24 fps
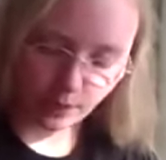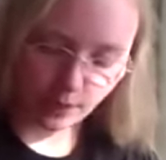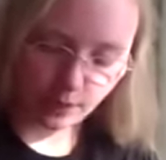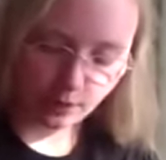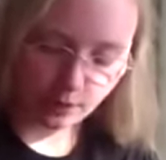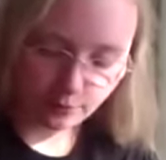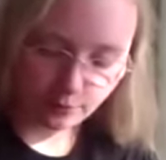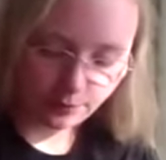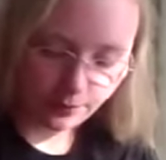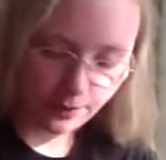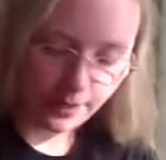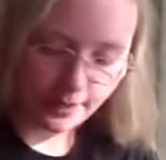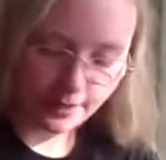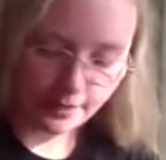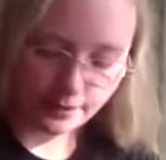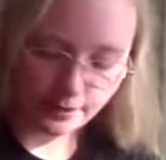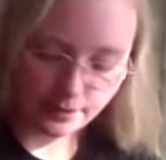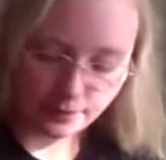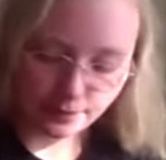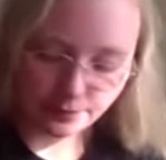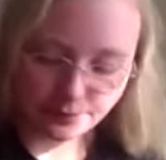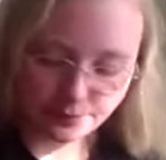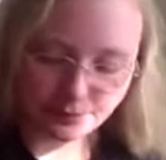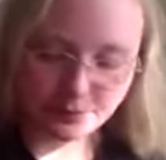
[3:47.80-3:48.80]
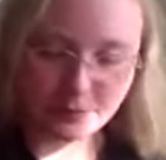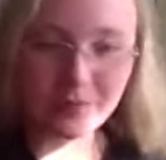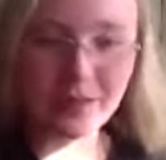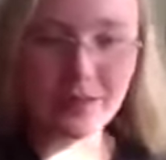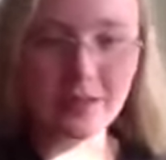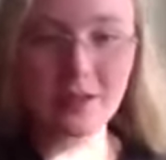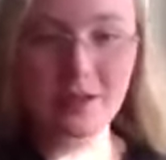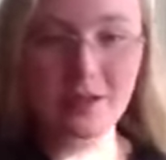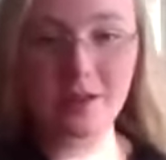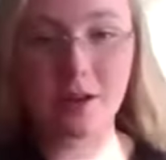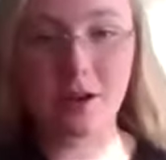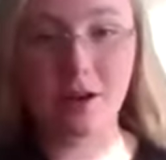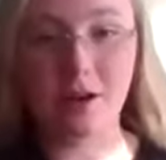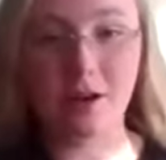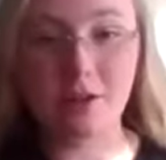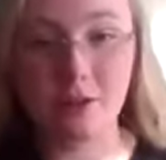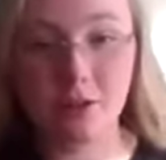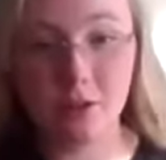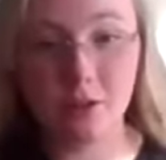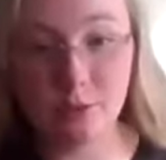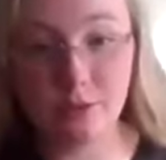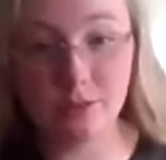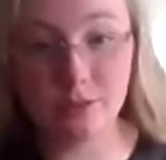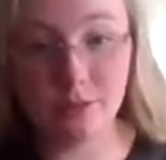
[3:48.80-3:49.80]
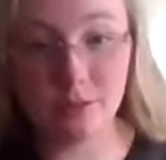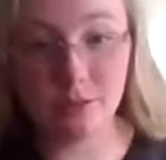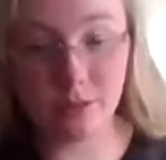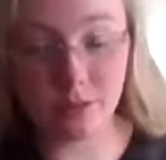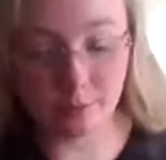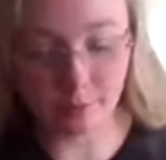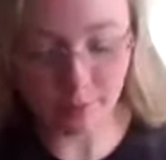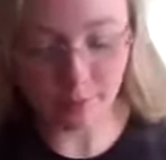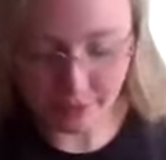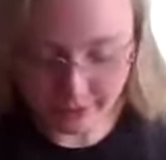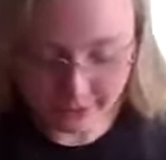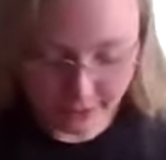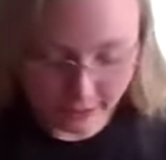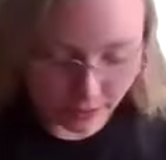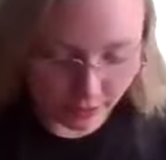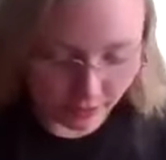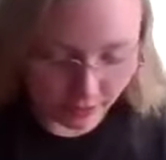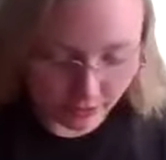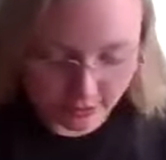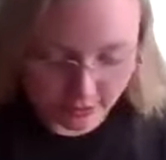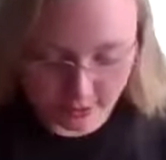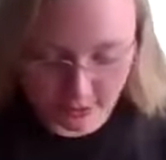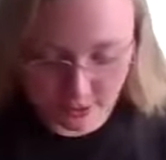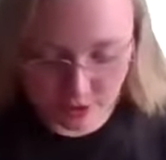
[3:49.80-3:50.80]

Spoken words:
All right, our dough is looking pretty good.